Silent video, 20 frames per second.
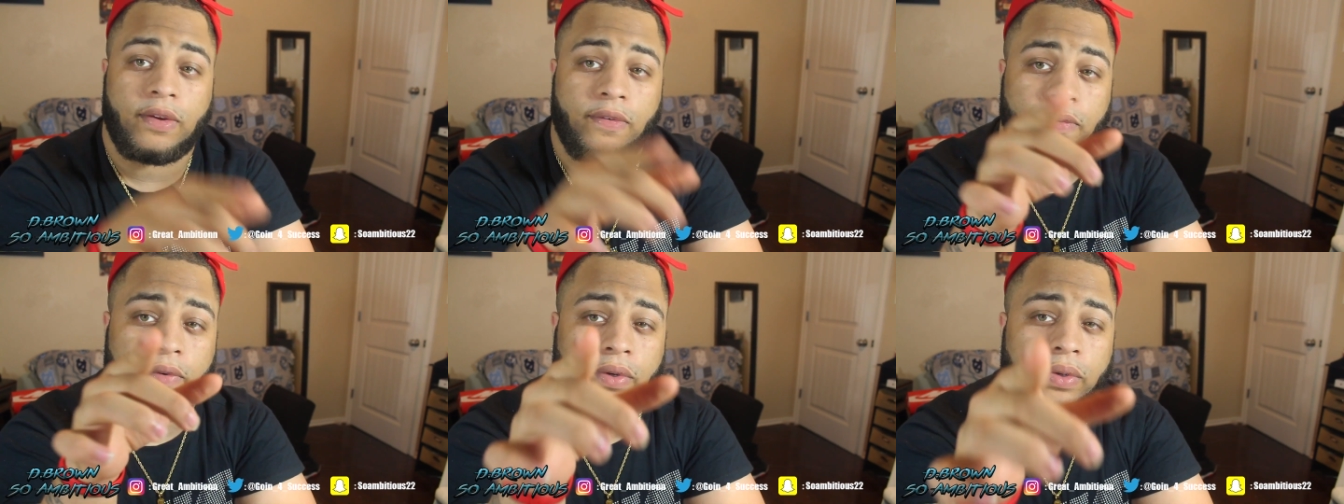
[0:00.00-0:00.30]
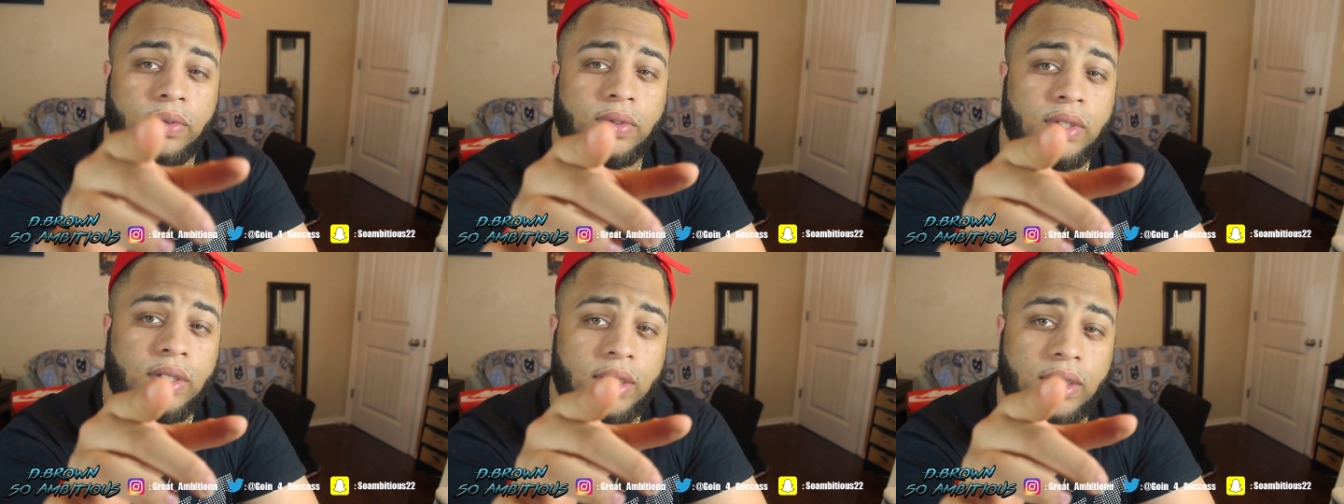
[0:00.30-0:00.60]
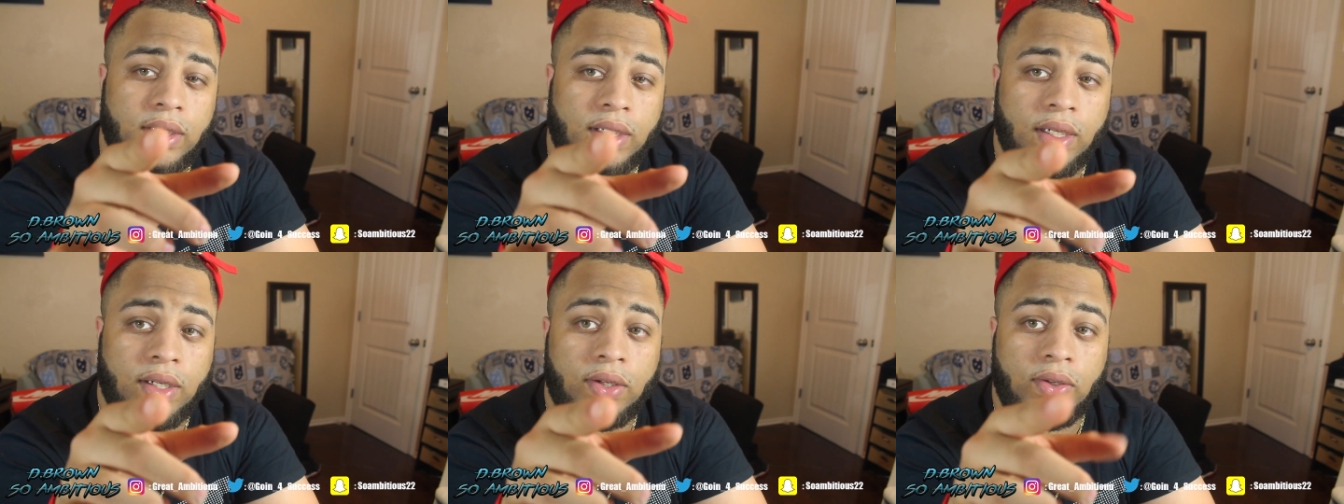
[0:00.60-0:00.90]
If you're new to
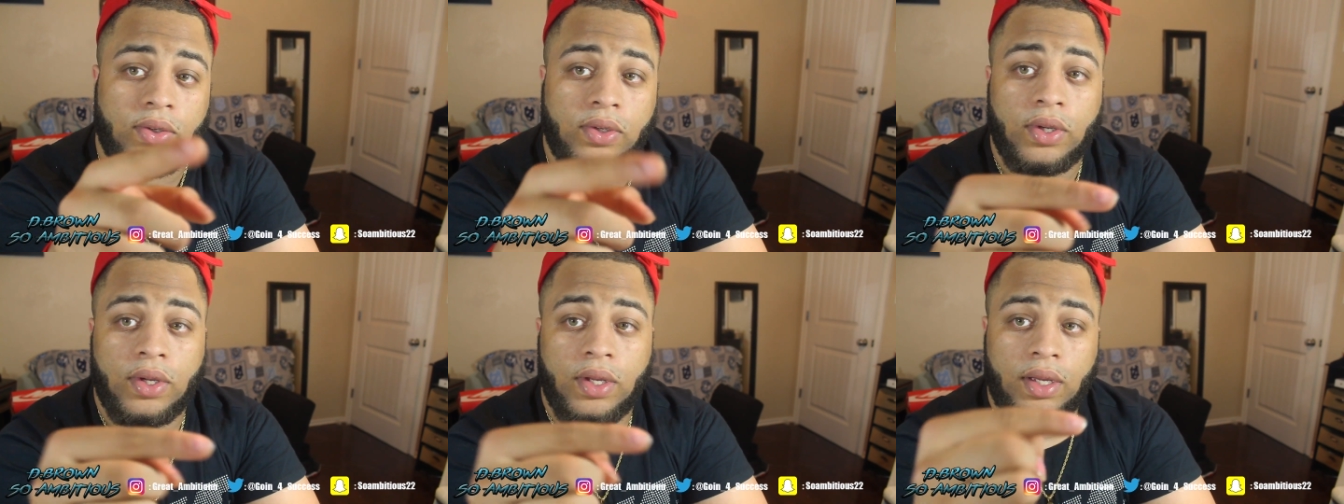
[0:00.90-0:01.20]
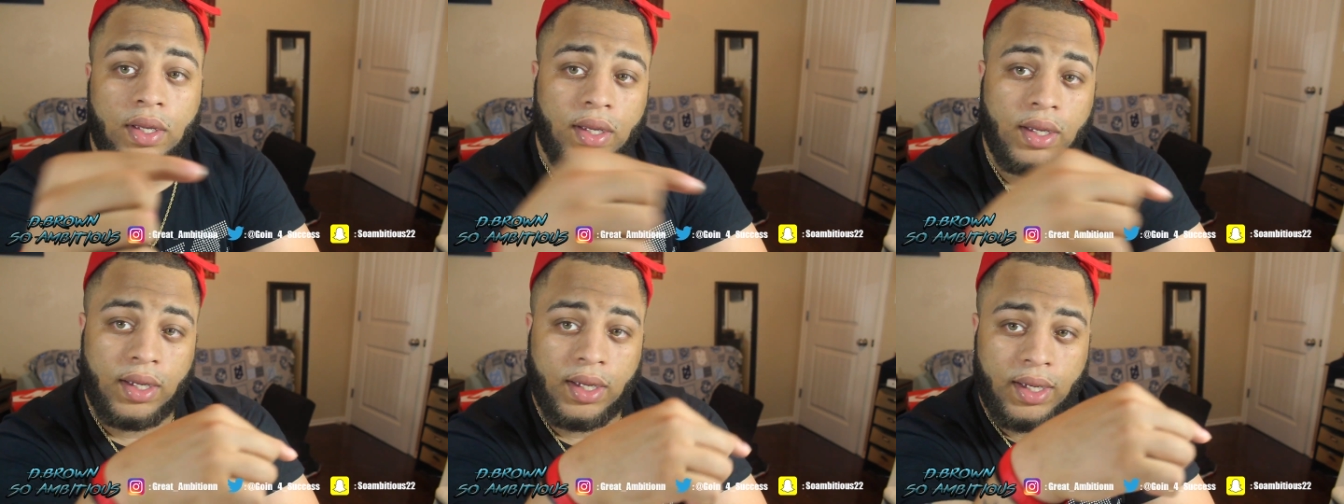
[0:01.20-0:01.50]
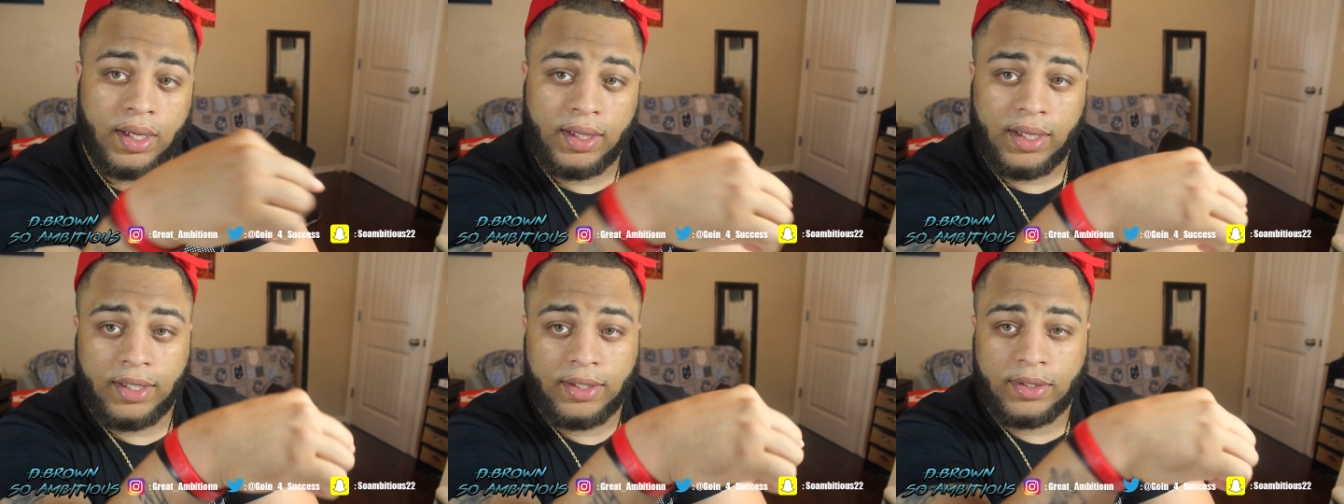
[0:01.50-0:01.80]
the channel,
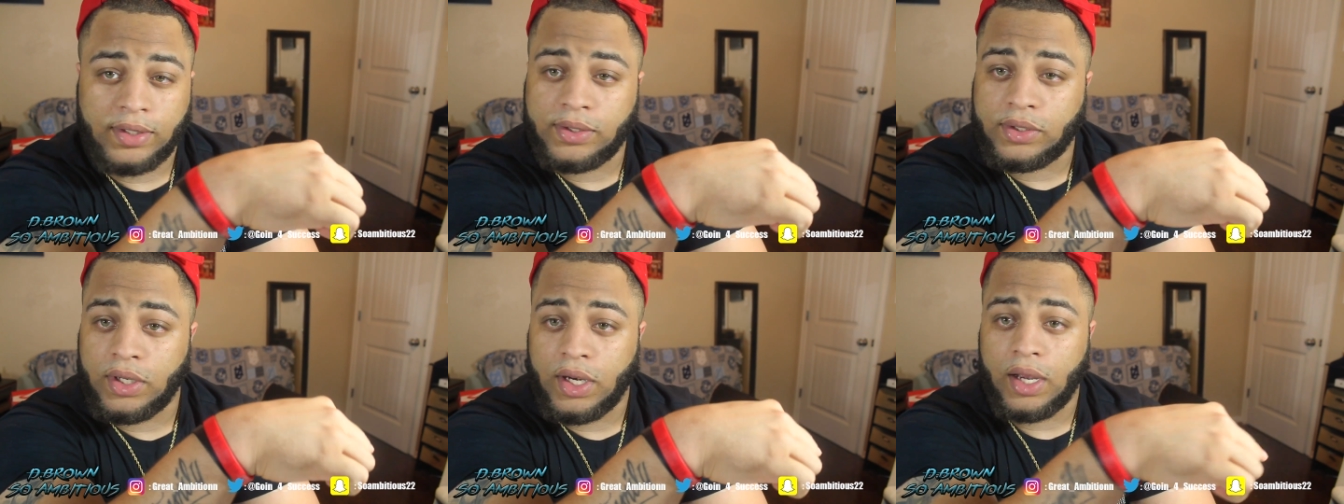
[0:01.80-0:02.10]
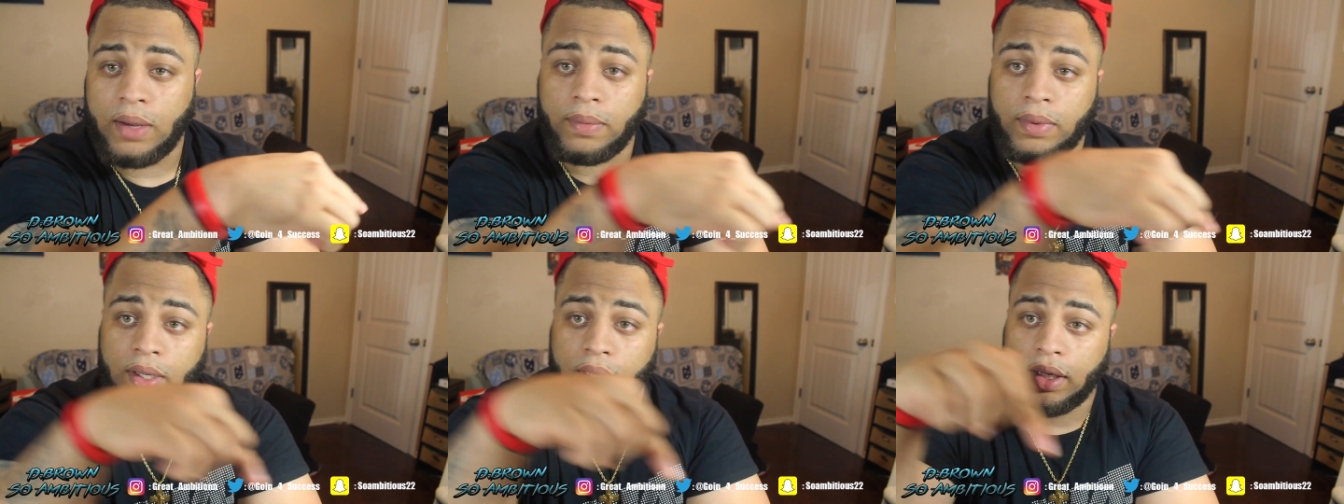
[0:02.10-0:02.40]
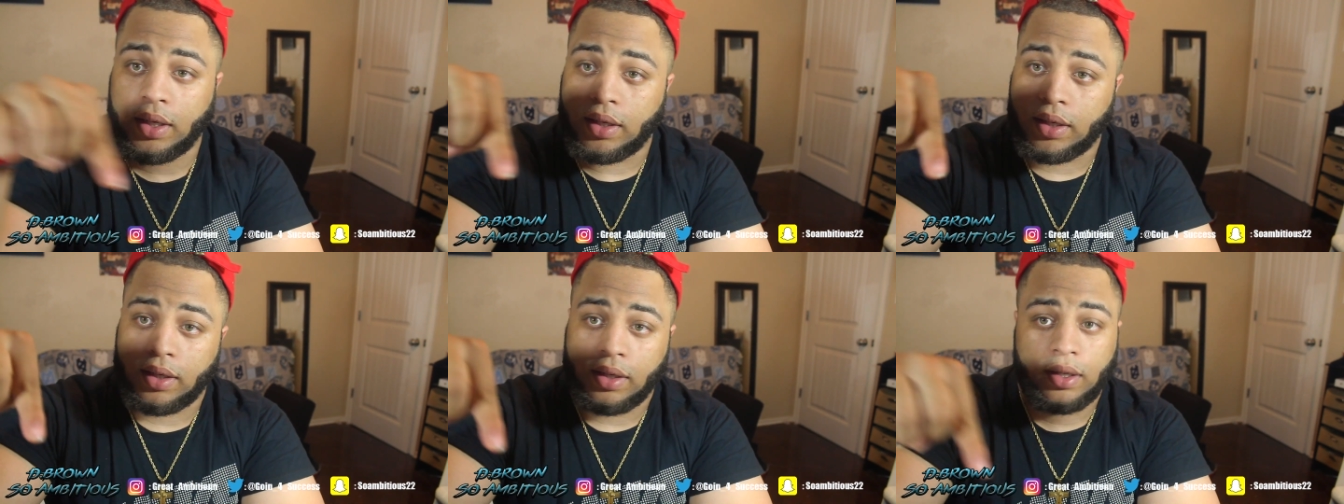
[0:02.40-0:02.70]
hit that subscribe
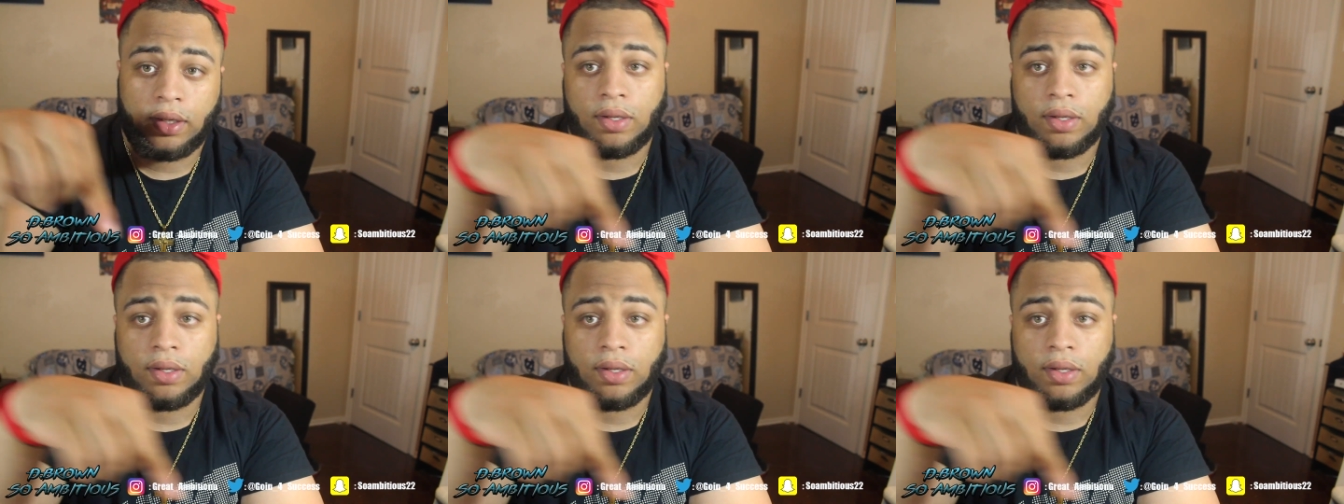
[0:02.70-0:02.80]
button,